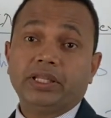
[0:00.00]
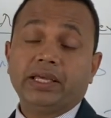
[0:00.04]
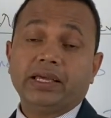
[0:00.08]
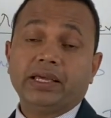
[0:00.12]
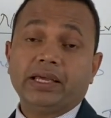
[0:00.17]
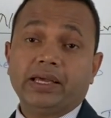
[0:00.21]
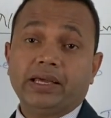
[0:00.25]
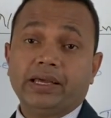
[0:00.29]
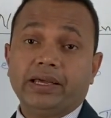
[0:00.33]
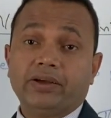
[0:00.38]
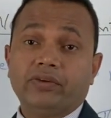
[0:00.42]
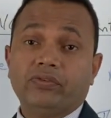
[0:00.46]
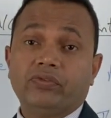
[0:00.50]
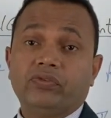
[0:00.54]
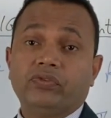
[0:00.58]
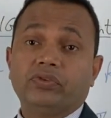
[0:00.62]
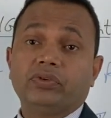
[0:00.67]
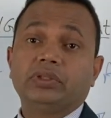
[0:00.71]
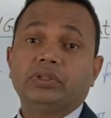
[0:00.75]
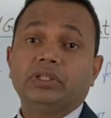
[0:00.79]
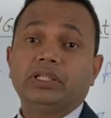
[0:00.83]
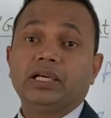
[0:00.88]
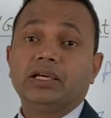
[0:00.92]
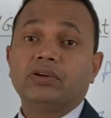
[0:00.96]
they have
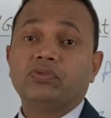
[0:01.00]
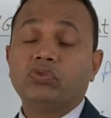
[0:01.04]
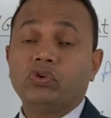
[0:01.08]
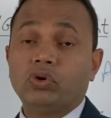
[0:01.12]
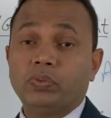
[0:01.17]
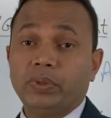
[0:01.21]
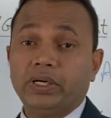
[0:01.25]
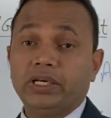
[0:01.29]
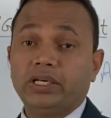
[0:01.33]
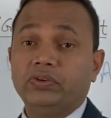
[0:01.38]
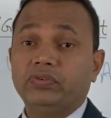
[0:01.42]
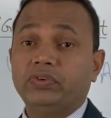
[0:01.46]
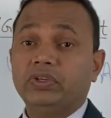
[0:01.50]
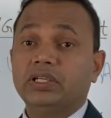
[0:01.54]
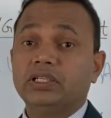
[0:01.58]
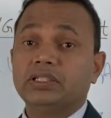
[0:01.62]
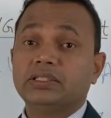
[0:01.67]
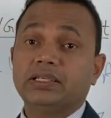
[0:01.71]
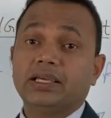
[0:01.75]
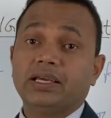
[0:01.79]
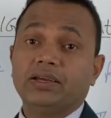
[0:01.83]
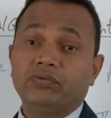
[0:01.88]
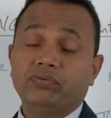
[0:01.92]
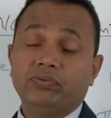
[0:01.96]
their formative
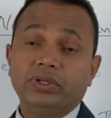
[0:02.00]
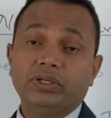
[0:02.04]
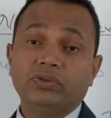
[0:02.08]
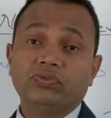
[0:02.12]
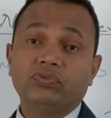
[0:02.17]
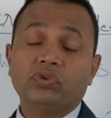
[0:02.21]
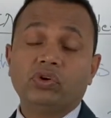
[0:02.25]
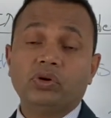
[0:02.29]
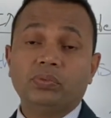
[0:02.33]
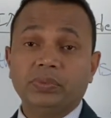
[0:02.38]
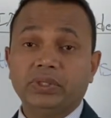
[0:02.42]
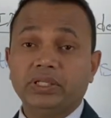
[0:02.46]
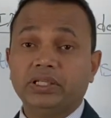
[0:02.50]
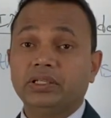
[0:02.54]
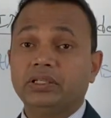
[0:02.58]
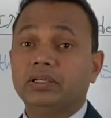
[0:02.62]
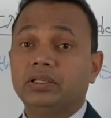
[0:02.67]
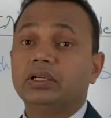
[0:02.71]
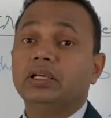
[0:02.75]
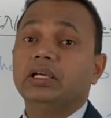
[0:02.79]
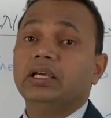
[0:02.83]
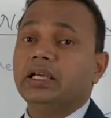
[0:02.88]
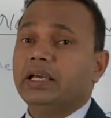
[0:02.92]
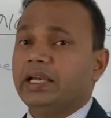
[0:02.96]
years have been formed
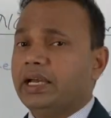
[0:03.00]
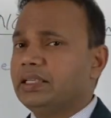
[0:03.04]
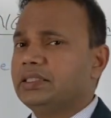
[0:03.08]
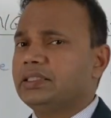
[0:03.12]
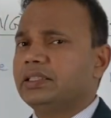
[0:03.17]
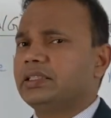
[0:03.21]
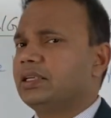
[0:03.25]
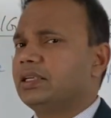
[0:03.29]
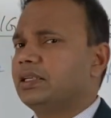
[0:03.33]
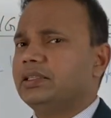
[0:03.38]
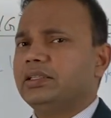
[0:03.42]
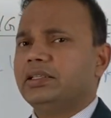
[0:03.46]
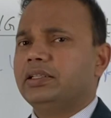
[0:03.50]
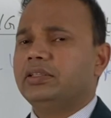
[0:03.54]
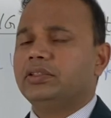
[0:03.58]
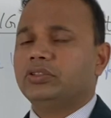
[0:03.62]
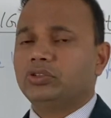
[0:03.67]
here, etc.